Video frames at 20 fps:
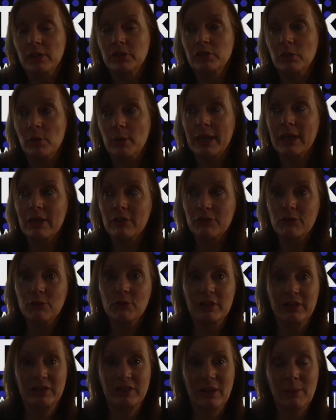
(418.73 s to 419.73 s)
So if,
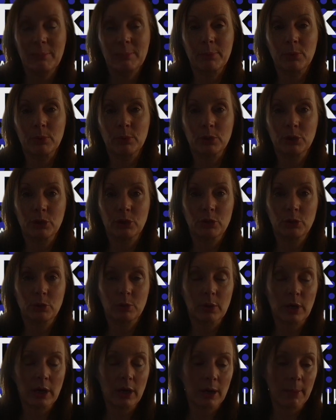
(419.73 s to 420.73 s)
for example,
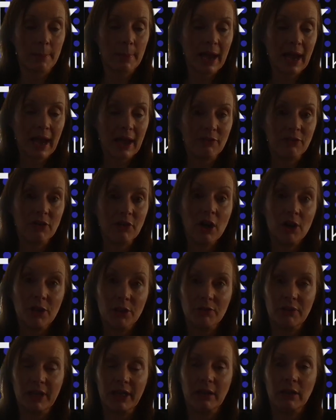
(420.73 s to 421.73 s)
you have
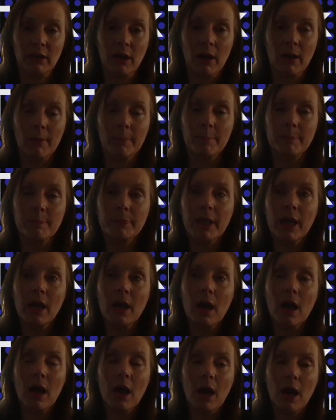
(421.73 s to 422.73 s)
other income
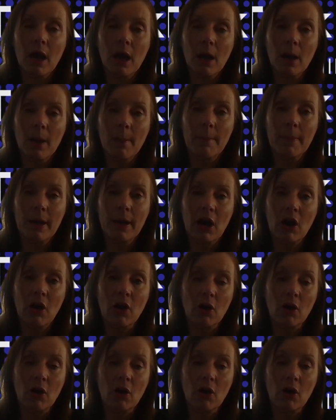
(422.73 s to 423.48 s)
that